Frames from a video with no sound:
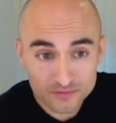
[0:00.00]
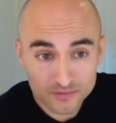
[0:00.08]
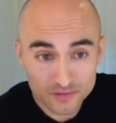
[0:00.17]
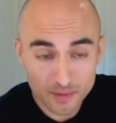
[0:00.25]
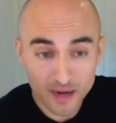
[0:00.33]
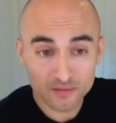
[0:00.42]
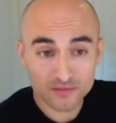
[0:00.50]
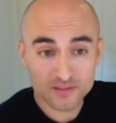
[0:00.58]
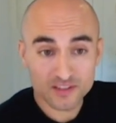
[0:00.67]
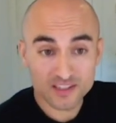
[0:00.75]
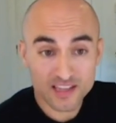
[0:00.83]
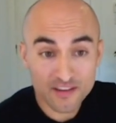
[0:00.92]
about
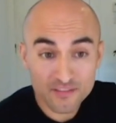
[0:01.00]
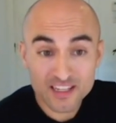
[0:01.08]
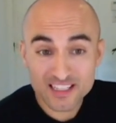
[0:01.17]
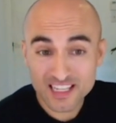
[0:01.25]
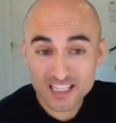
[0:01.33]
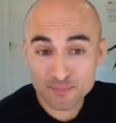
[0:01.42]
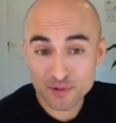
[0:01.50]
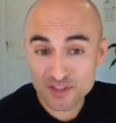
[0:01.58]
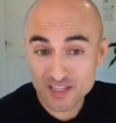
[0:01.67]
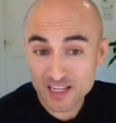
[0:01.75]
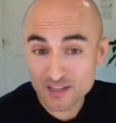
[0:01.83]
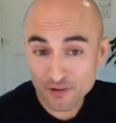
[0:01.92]

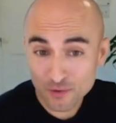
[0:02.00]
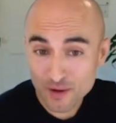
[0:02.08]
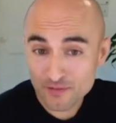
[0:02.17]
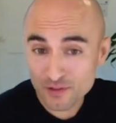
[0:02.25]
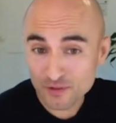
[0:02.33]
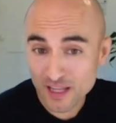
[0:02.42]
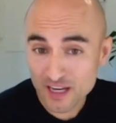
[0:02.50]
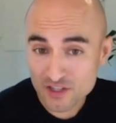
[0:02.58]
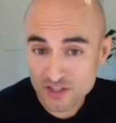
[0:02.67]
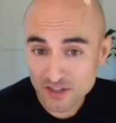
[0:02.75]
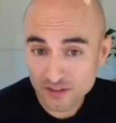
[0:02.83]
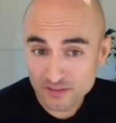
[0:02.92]
76% of our revenue last
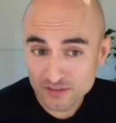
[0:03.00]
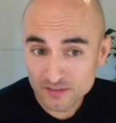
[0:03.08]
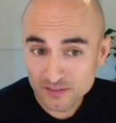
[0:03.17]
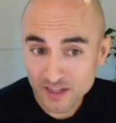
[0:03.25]
year,